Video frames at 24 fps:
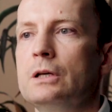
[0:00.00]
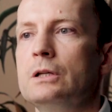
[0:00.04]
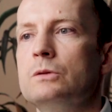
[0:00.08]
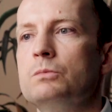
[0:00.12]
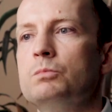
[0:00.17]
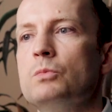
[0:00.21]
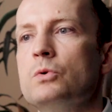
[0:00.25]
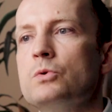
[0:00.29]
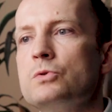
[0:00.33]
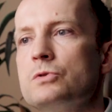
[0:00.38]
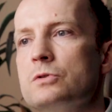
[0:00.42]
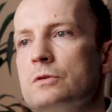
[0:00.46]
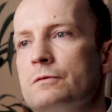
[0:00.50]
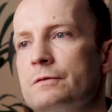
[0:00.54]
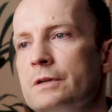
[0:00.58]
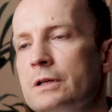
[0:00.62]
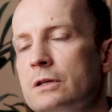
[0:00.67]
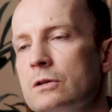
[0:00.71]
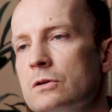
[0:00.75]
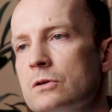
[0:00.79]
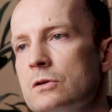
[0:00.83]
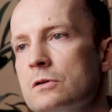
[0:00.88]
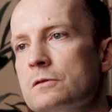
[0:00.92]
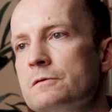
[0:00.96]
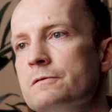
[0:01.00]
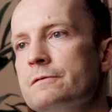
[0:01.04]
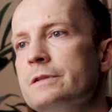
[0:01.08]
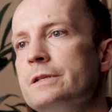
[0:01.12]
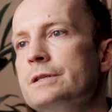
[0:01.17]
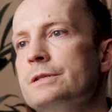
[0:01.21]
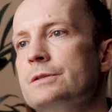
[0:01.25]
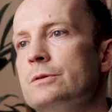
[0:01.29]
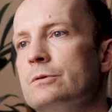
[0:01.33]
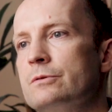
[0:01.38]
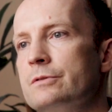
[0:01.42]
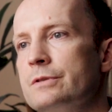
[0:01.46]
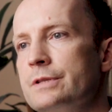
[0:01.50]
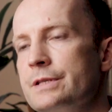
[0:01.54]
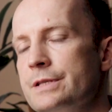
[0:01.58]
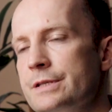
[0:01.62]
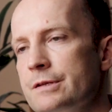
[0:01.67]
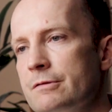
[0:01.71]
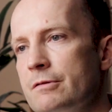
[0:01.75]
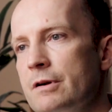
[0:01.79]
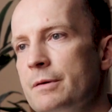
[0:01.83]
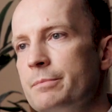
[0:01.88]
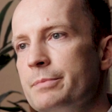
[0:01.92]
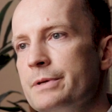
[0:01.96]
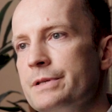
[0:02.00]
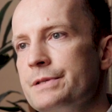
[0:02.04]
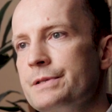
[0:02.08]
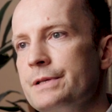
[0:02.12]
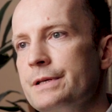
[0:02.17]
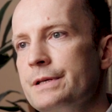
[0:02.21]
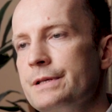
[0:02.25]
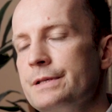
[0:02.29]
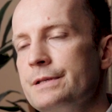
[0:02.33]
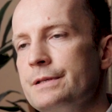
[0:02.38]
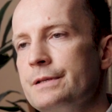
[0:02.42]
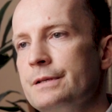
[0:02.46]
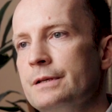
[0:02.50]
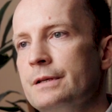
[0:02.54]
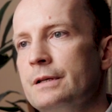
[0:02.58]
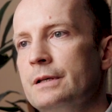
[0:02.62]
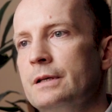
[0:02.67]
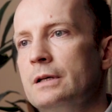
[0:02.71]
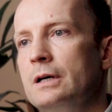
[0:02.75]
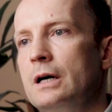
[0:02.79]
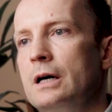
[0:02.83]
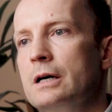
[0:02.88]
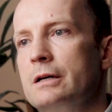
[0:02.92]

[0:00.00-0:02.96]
and most of the conflicts or discrepancies